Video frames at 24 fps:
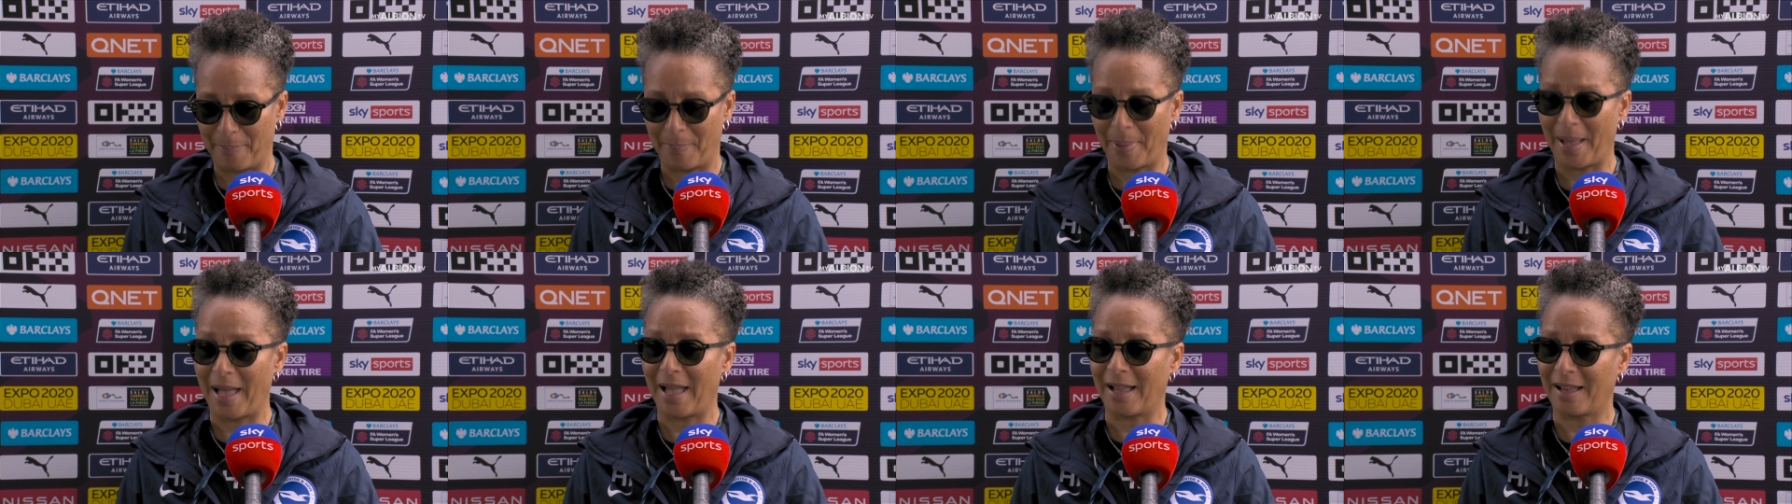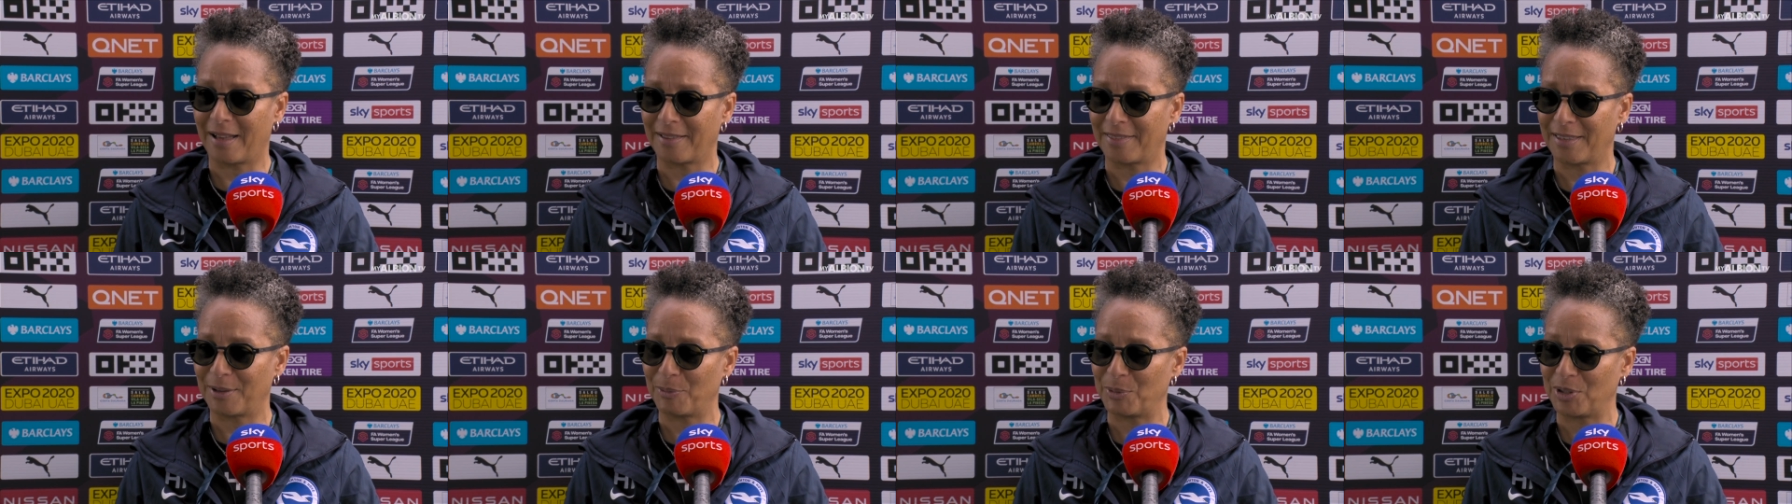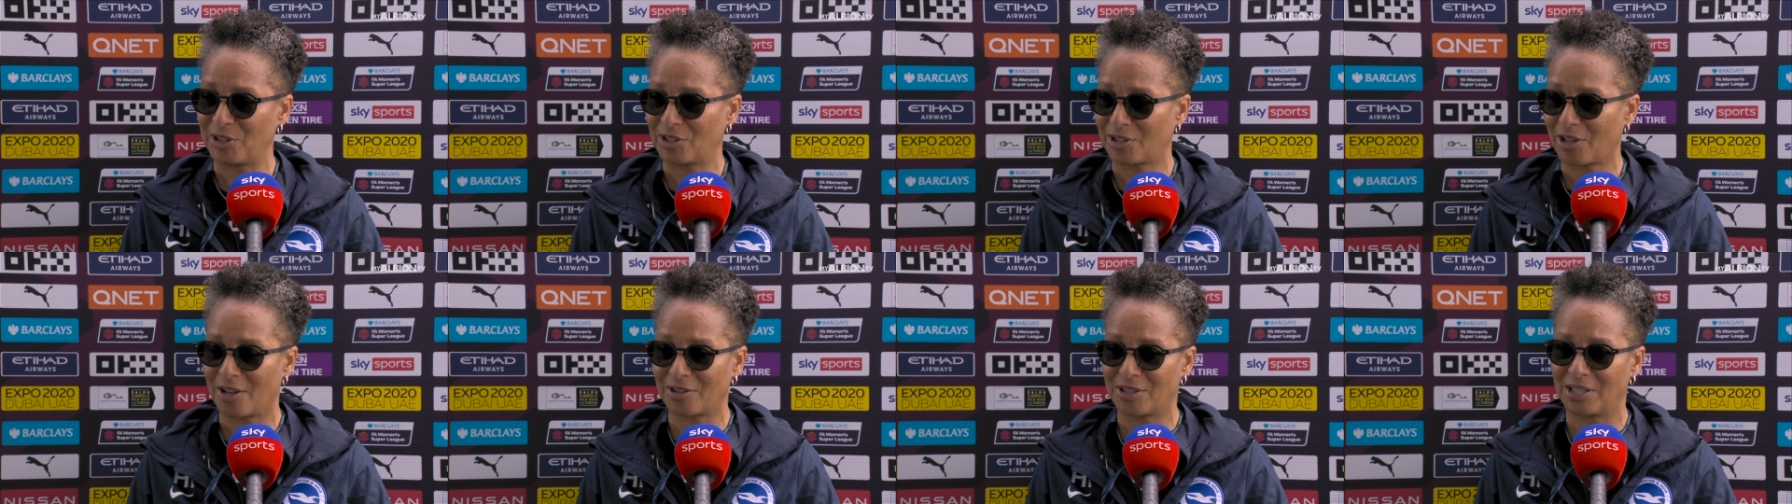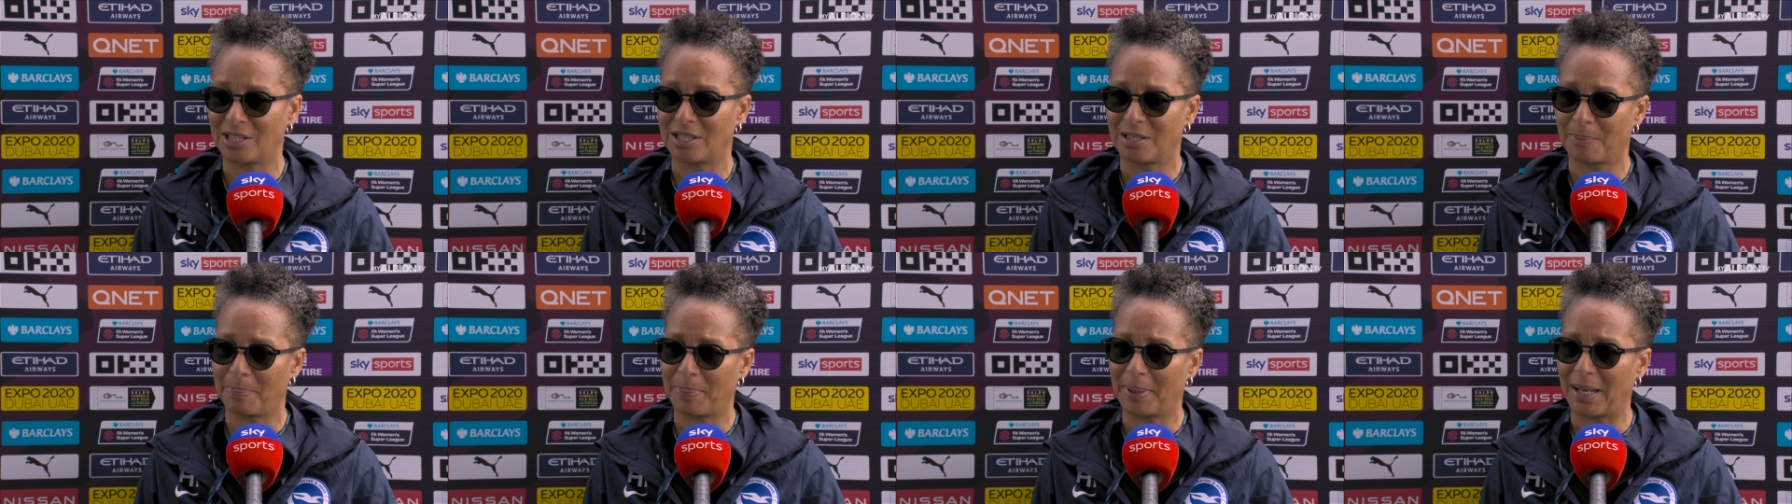back. I think we
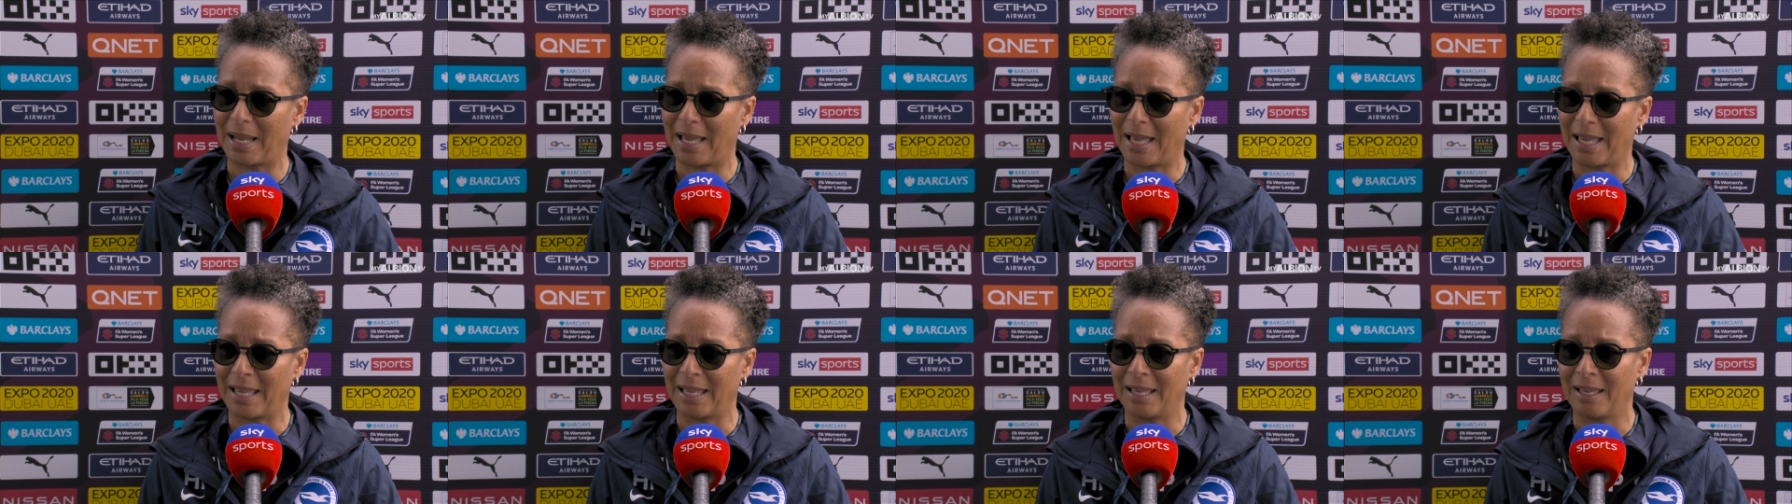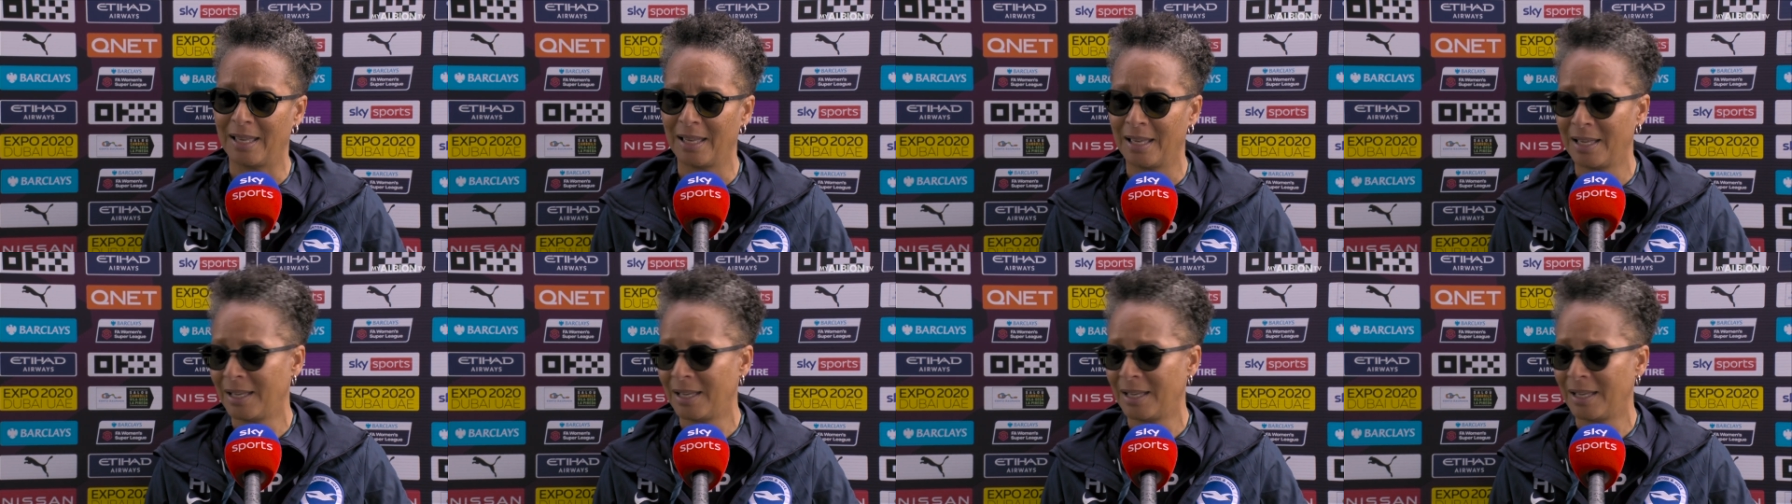started to play